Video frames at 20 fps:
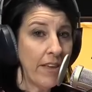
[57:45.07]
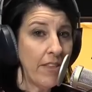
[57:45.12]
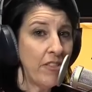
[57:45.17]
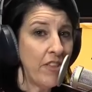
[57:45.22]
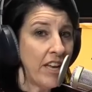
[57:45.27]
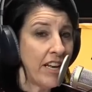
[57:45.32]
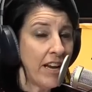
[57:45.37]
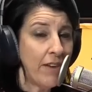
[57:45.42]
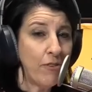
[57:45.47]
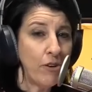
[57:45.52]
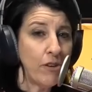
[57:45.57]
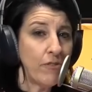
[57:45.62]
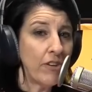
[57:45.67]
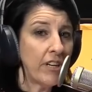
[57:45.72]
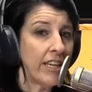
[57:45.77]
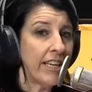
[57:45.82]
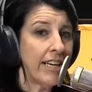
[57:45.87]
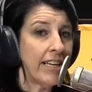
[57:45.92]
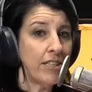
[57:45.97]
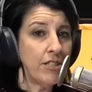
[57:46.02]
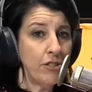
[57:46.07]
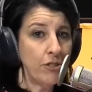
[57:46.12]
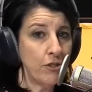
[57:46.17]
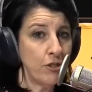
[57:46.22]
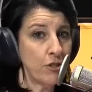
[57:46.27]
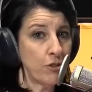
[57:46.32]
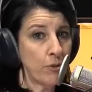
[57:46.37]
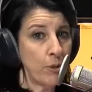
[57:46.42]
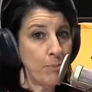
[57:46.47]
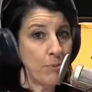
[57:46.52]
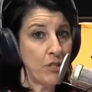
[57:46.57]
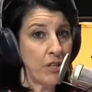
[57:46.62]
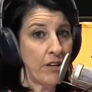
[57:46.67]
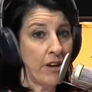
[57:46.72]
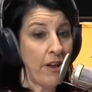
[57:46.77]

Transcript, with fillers: they never even get to your description.